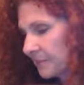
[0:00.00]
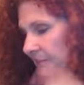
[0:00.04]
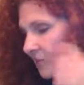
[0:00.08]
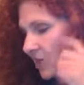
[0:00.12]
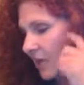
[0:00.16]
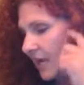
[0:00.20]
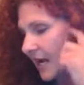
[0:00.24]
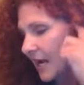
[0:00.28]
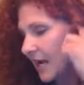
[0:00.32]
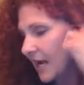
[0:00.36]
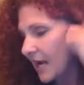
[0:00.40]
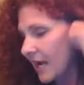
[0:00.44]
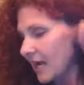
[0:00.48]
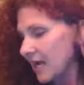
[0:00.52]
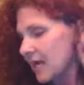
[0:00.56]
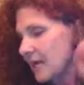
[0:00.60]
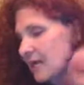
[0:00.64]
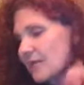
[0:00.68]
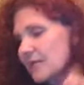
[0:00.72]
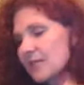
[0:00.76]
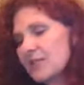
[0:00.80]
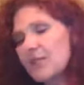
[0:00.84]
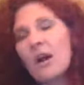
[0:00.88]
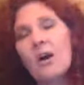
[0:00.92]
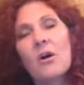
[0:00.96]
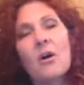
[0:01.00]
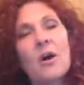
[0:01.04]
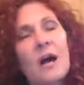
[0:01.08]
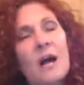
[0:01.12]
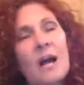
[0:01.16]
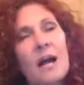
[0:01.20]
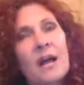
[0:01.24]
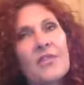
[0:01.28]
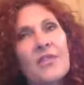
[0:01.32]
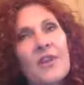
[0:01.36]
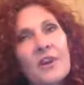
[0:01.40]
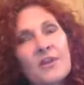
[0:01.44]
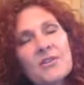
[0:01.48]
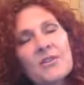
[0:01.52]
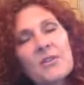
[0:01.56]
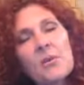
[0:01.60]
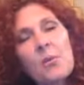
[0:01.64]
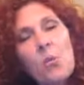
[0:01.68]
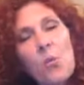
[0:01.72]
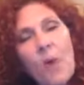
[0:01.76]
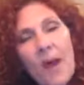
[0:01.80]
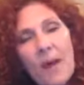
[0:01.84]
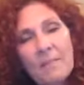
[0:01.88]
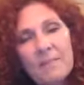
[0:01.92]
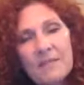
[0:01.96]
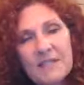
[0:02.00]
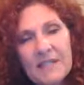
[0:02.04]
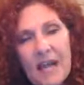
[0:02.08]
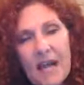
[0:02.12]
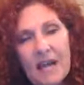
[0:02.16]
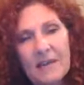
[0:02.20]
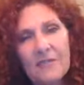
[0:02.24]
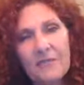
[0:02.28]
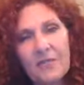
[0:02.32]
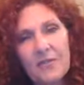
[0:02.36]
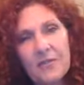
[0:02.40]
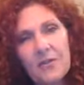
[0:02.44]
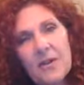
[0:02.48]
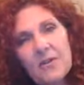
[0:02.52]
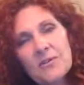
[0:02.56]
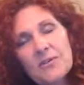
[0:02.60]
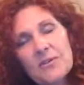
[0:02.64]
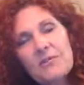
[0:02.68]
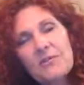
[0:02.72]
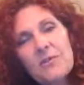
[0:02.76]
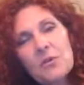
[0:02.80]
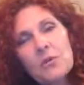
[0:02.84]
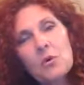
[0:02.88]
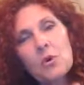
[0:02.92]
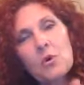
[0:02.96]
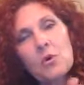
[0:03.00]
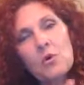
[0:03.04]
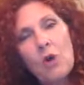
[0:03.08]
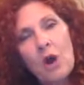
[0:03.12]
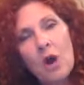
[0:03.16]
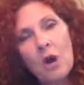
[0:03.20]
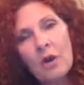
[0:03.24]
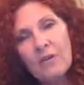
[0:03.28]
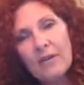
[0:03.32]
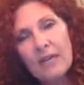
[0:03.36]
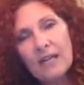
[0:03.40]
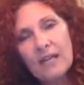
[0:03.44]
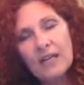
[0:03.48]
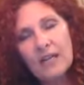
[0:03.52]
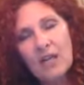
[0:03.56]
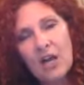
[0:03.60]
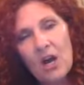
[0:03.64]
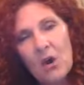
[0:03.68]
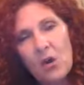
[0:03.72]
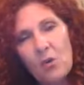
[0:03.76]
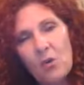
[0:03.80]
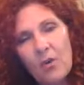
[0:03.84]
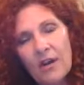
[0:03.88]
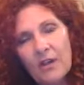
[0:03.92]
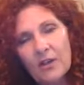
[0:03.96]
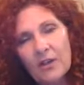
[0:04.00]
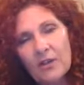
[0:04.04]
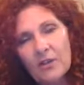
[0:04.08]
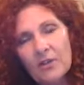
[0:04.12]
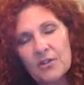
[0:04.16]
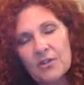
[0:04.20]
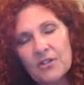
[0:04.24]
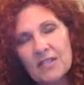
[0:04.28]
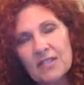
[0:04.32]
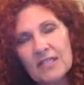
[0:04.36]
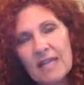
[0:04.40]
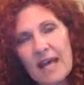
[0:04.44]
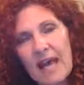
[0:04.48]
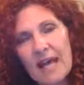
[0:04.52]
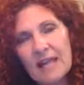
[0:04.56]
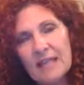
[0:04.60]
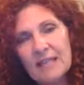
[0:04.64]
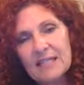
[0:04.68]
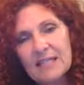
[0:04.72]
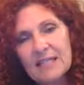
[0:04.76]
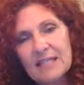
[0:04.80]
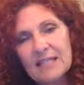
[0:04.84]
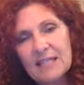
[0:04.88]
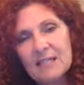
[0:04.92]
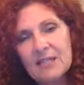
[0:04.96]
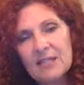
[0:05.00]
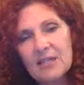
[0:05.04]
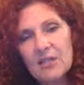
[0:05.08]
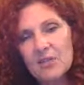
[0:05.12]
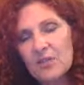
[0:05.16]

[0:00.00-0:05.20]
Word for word: Okay, so there's a website for those of you who already know what your status is.